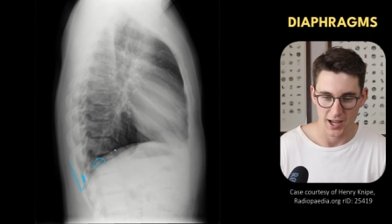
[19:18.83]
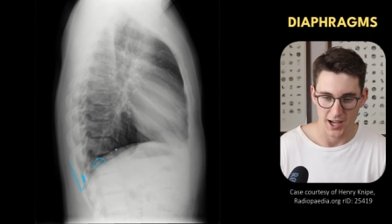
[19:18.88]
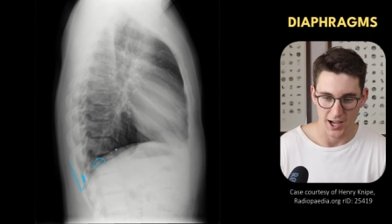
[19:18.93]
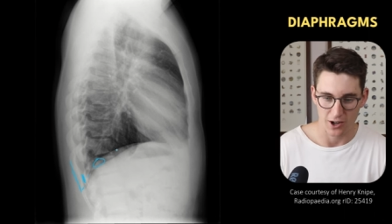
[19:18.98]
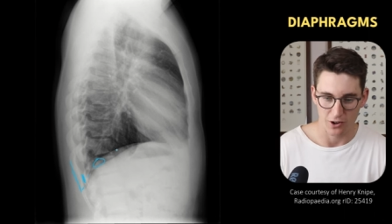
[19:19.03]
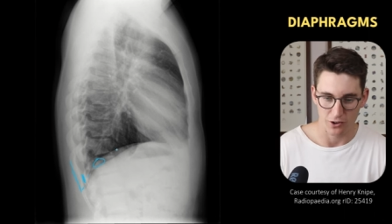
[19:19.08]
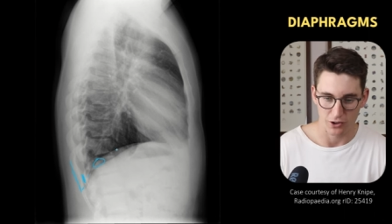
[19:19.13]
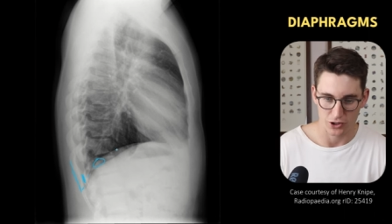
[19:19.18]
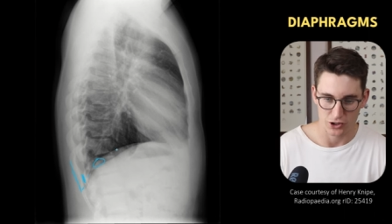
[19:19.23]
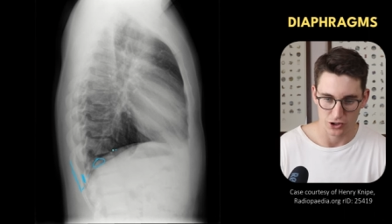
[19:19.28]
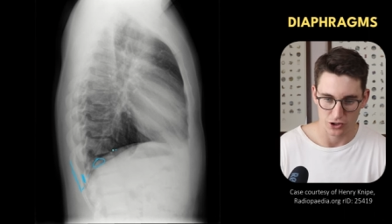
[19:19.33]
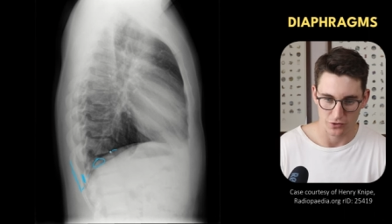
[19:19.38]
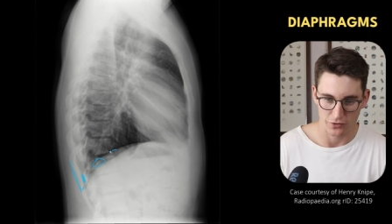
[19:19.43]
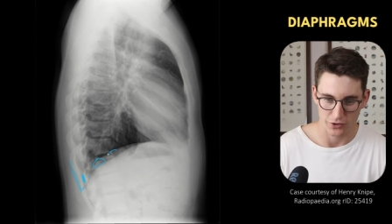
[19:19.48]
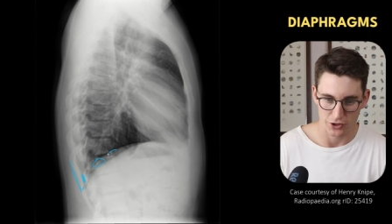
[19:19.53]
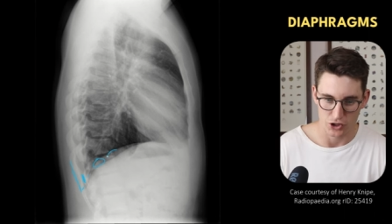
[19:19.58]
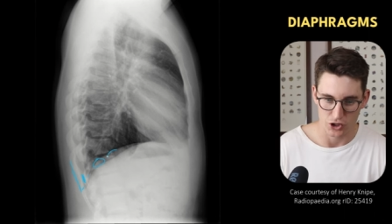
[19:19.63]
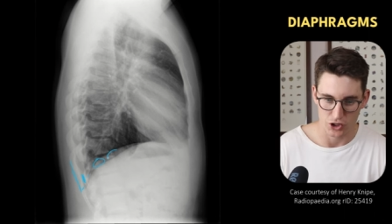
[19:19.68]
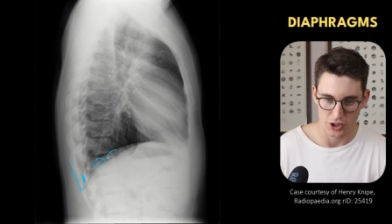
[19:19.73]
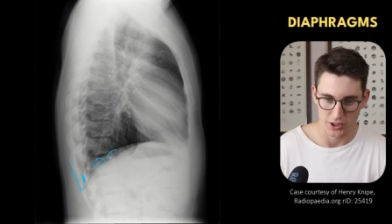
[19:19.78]
our
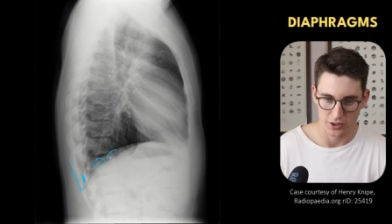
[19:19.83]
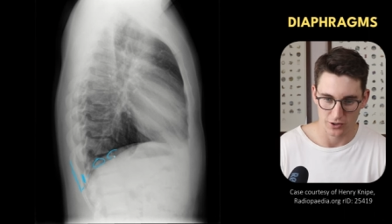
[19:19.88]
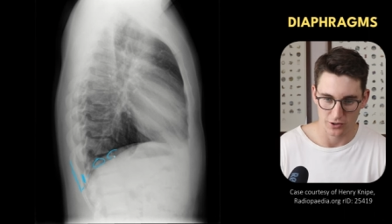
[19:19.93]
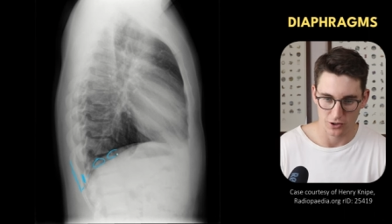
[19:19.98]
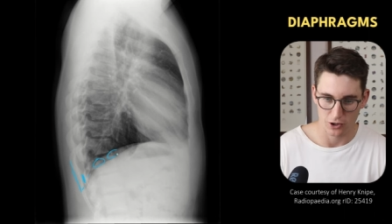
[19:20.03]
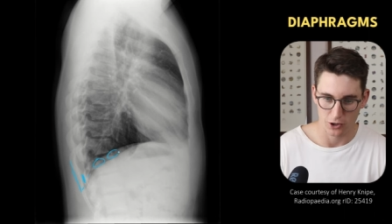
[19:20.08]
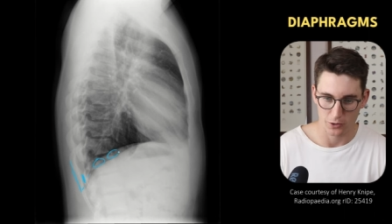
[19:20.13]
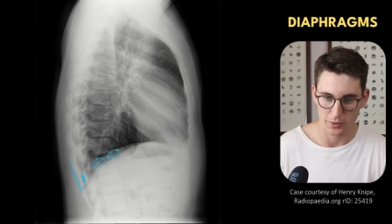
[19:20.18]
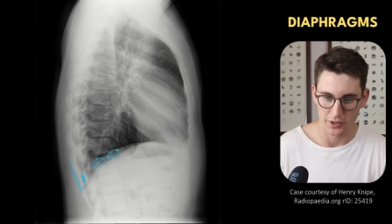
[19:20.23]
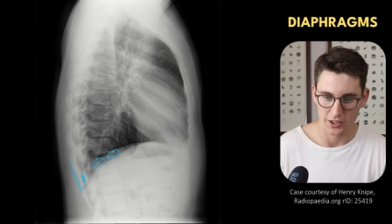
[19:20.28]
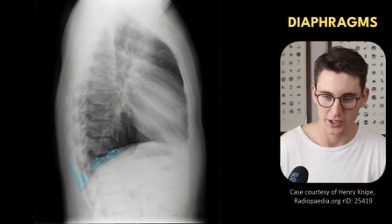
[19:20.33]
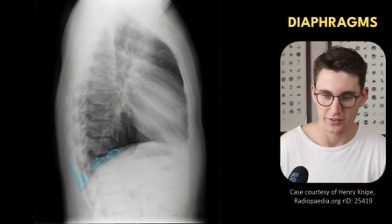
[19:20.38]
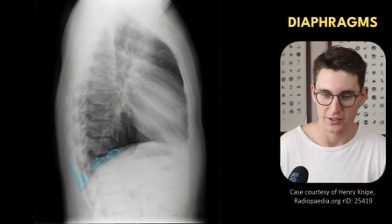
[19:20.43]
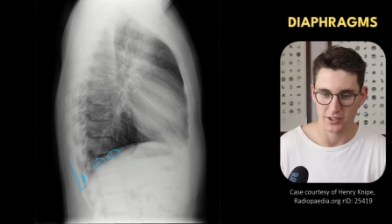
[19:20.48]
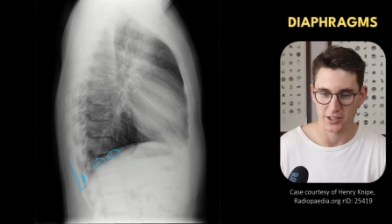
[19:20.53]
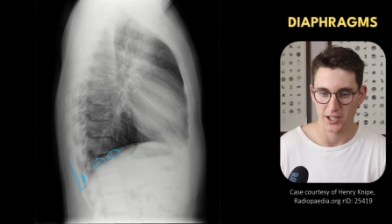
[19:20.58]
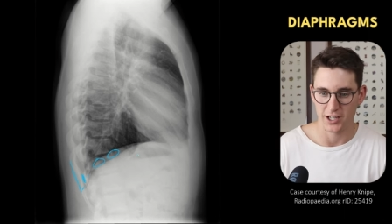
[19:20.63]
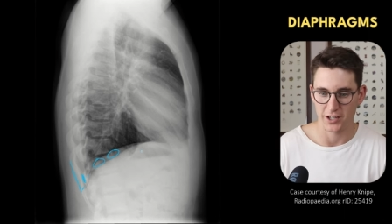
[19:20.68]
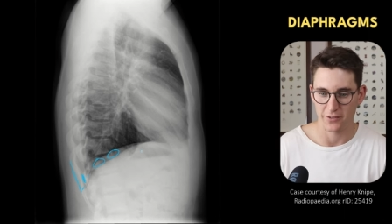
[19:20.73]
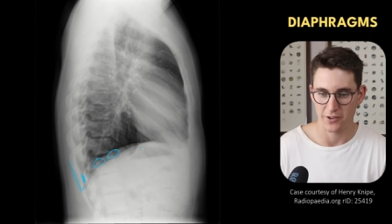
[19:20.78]
esophageal opening of
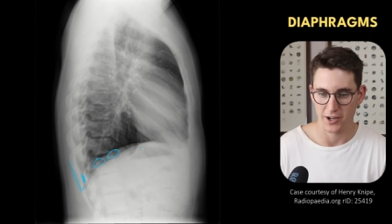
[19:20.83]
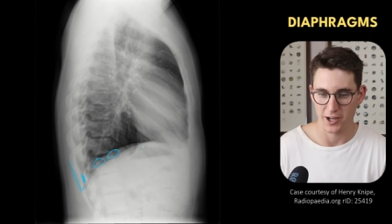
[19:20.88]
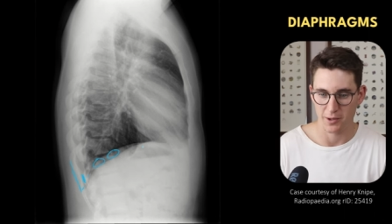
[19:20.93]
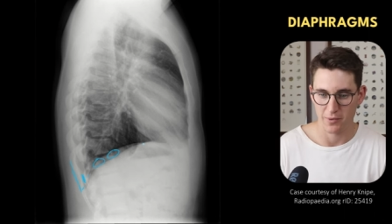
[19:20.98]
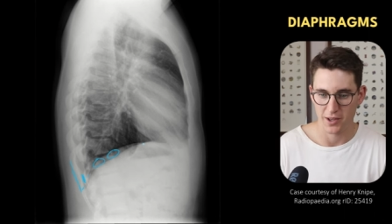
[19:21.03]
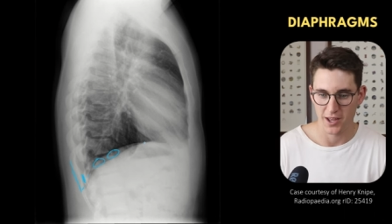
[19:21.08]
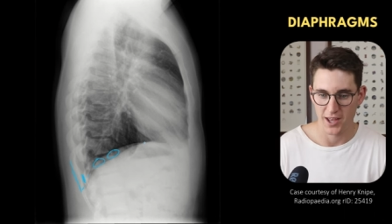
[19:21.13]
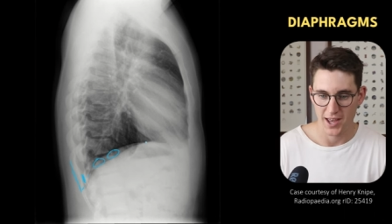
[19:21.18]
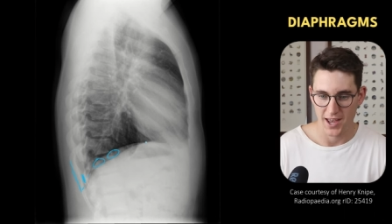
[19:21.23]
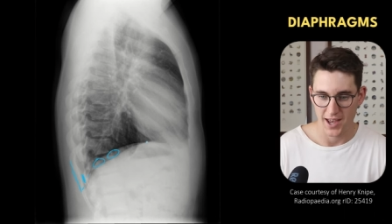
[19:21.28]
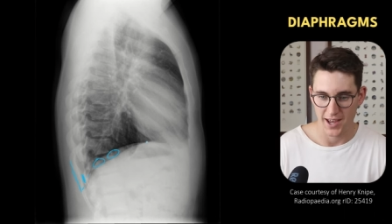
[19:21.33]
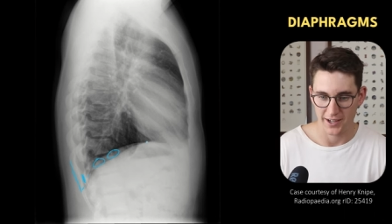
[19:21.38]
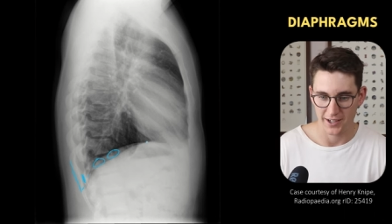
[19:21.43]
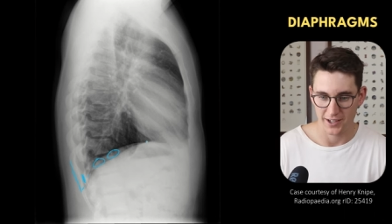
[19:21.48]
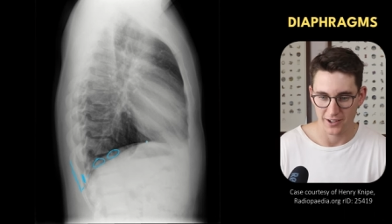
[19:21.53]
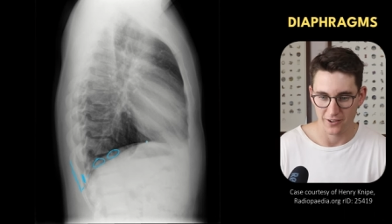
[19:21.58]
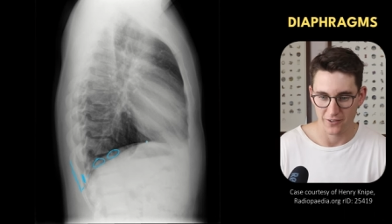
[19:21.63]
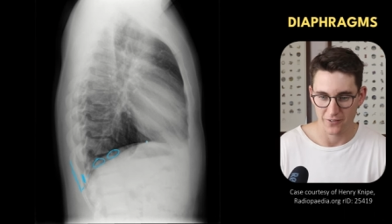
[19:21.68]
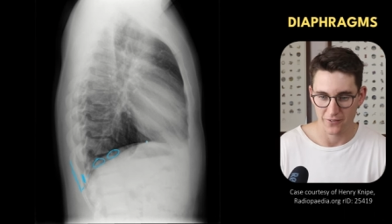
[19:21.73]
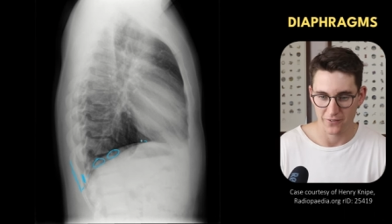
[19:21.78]
the diaphragm,
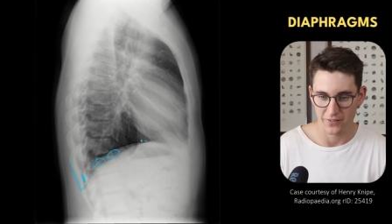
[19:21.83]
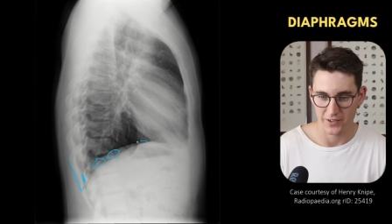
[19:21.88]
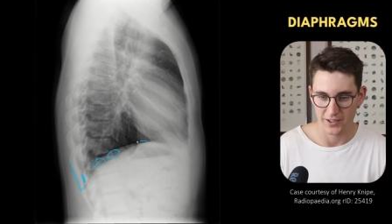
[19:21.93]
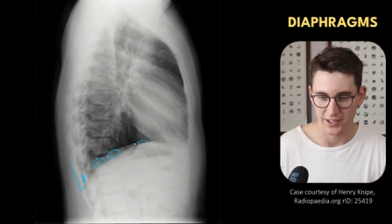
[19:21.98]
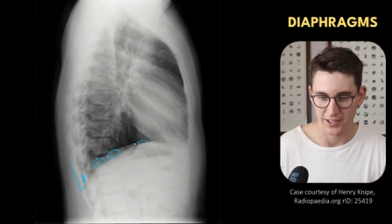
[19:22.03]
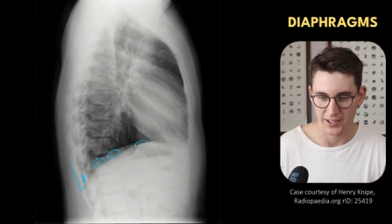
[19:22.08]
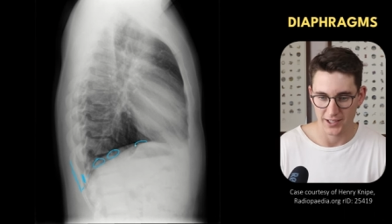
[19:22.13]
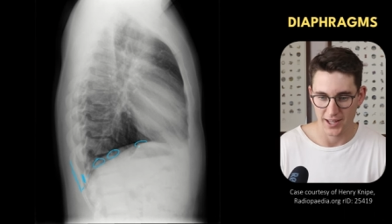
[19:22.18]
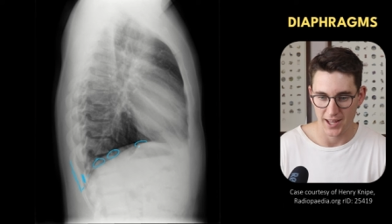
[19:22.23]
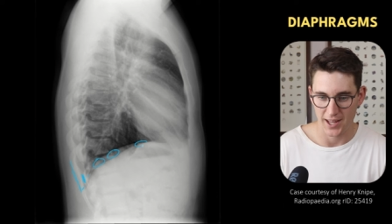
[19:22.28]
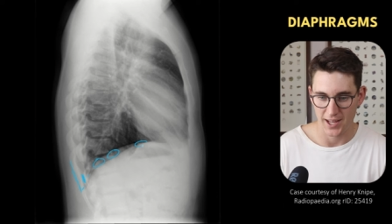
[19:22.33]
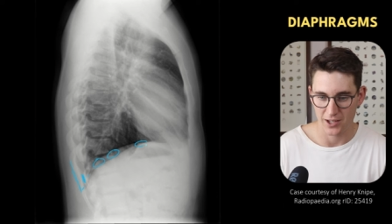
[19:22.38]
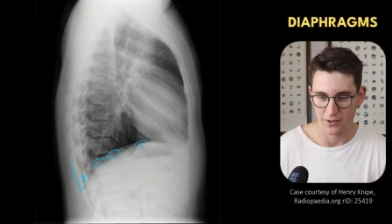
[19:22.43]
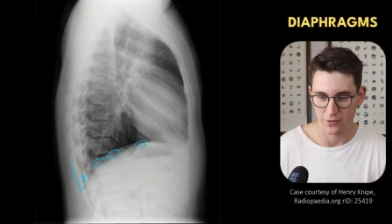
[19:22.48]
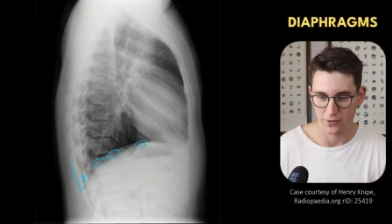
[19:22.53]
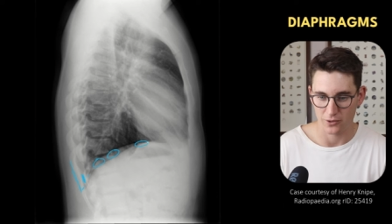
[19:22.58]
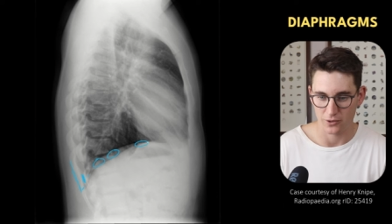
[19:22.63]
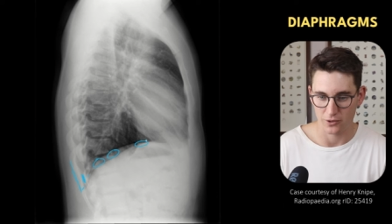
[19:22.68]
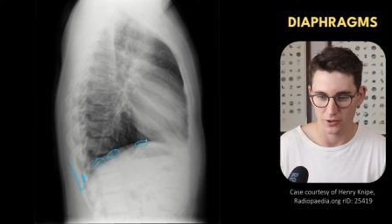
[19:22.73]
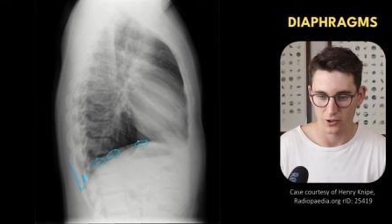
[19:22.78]
and our vena
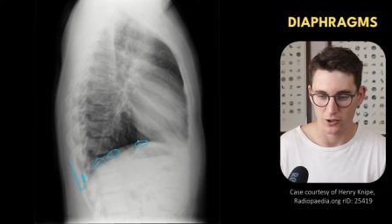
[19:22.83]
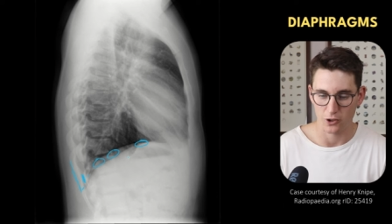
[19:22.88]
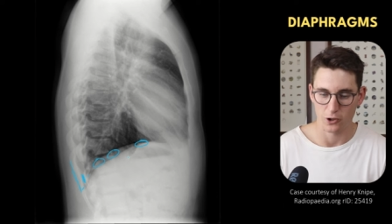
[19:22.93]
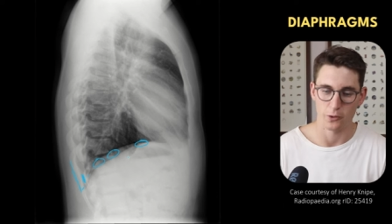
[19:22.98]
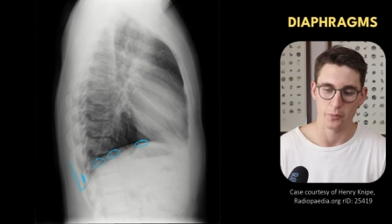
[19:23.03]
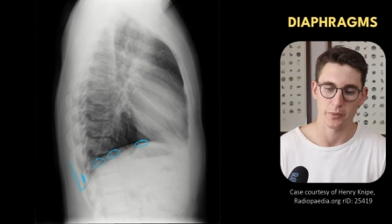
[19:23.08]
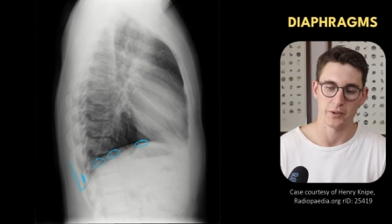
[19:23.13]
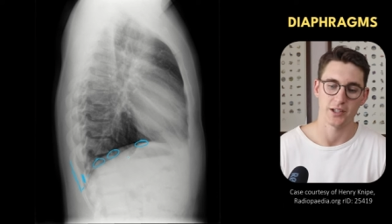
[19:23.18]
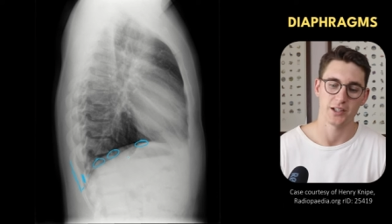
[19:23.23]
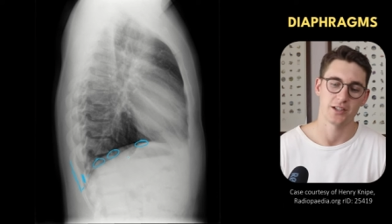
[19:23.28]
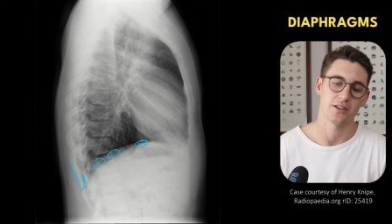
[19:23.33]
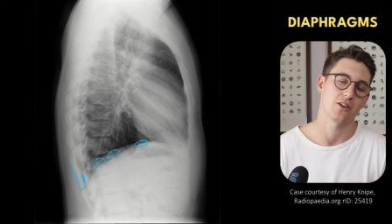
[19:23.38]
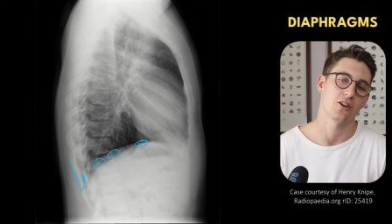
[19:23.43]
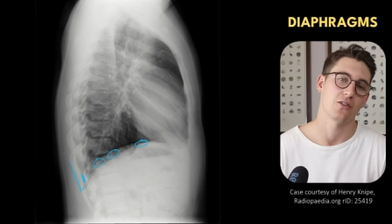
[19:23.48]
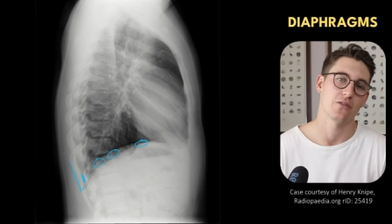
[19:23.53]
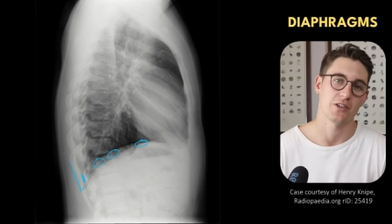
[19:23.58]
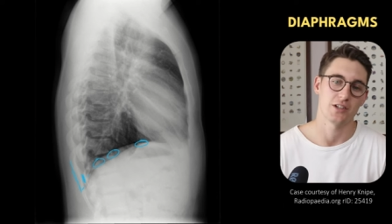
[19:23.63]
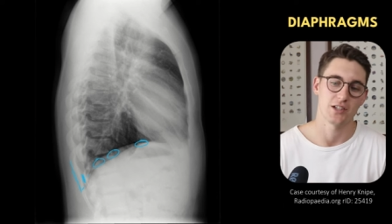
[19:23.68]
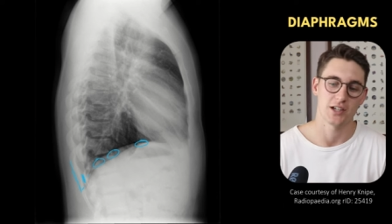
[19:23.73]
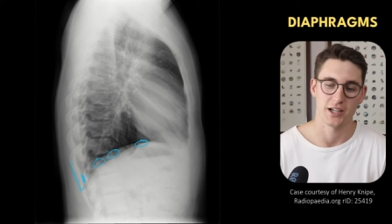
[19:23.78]
cava opening
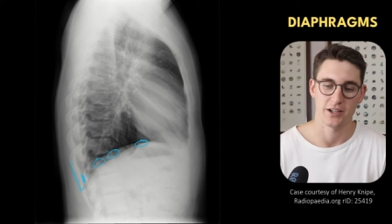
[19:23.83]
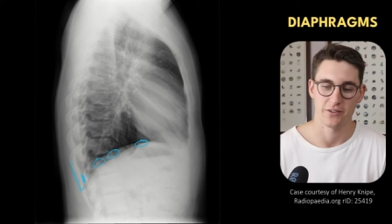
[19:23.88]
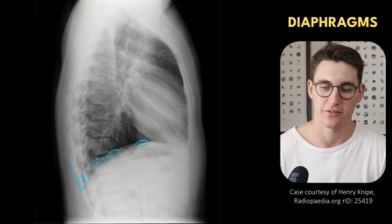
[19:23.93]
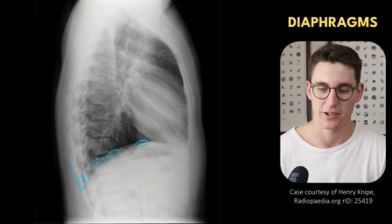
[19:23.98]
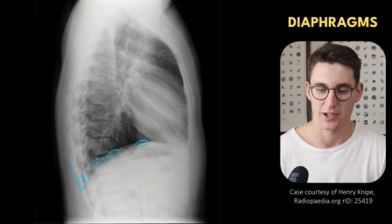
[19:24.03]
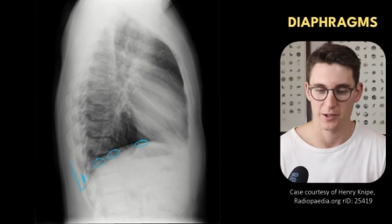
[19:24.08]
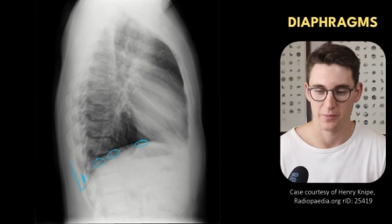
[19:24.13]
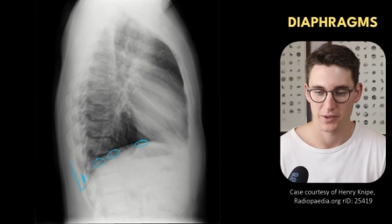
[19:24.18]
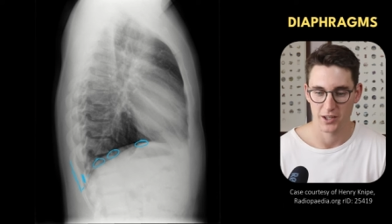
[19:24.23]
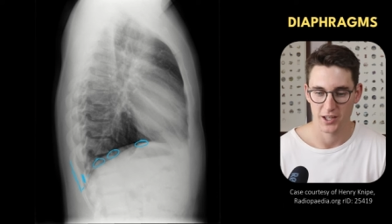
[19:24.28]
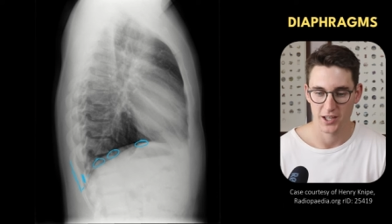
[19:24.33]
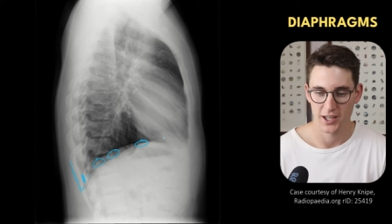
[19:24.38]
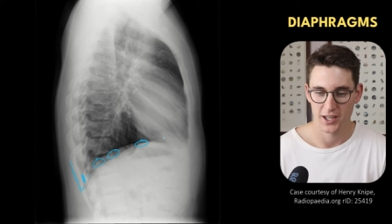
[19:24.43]
of the diaphragm.